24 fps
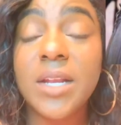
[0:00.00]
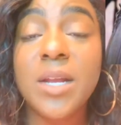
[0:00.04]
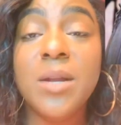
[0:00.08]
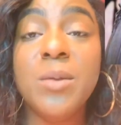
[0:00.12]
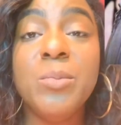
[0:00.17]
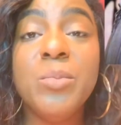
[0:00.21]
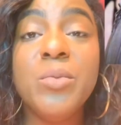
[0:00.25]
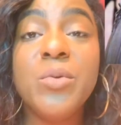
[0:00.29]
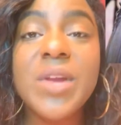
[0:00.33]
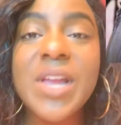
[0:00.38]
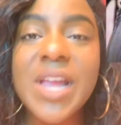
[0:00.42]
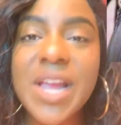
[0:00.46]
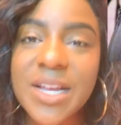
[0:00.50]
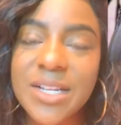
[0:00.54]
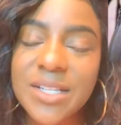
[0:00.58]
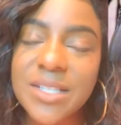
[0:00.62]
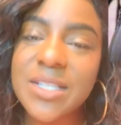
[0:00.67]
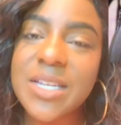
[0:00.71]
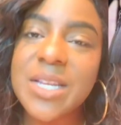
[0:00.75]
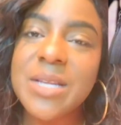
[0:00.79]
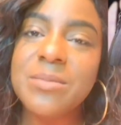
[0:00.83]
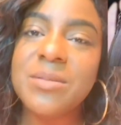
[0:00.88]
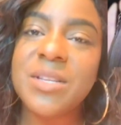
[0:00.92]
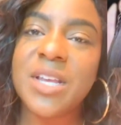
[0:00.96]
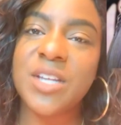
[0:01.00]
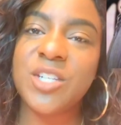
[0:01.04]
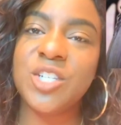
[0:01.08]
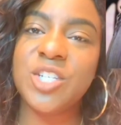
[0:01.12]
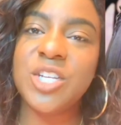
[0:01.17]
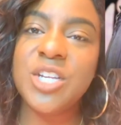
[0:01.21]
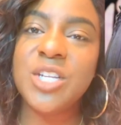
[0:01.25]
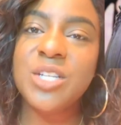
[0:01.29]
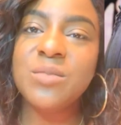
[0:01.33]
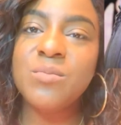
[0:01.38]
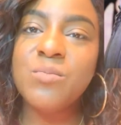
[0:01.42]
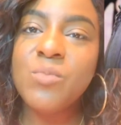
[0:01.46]
And Brienne seems like
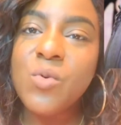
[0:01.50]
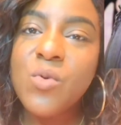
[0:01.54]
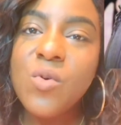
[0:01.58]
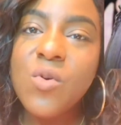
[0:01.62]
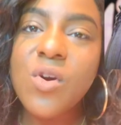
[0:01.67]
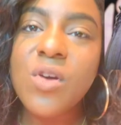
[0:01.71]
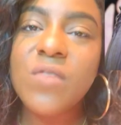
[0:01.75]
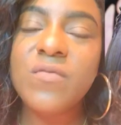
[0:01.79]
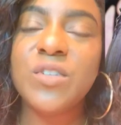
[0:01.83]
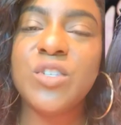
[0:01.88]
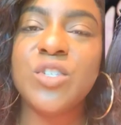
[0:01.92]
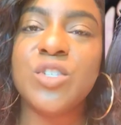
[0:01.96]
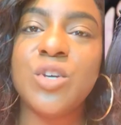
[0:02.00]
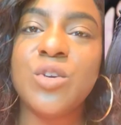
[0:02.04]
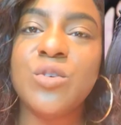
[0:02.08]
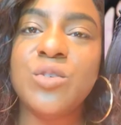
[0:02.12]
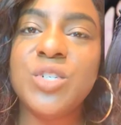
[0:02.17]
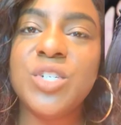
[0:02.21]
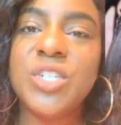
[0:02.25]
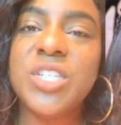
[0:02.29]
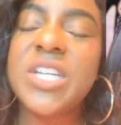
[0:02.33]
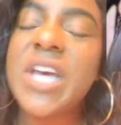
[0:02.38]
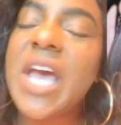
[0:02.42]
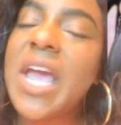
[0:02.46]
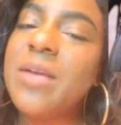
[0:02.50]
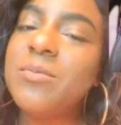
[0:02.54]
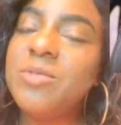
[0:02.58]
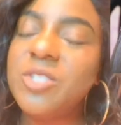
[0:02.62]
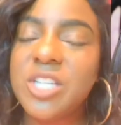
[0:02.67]
she's more of a soldier type.